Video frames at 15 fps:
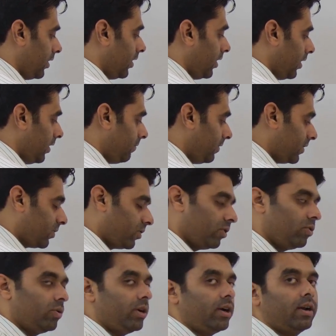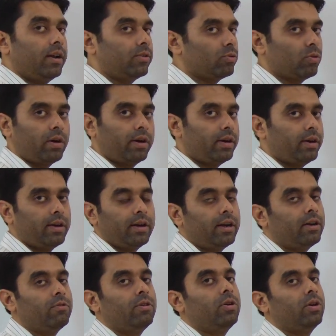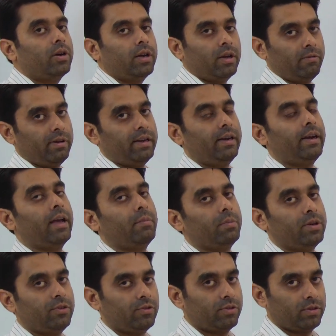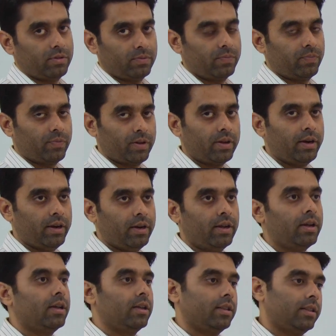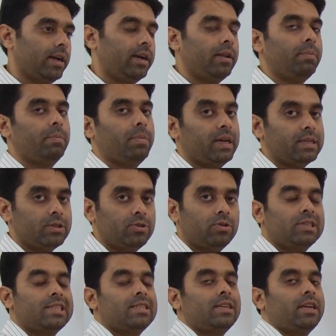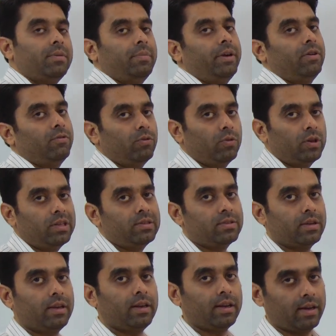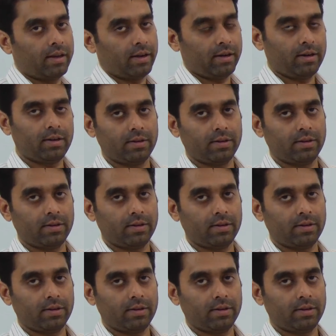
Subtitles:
If it's a unitless quantity, it will not have any dimension, right? That implies your statement 4 is incorrect.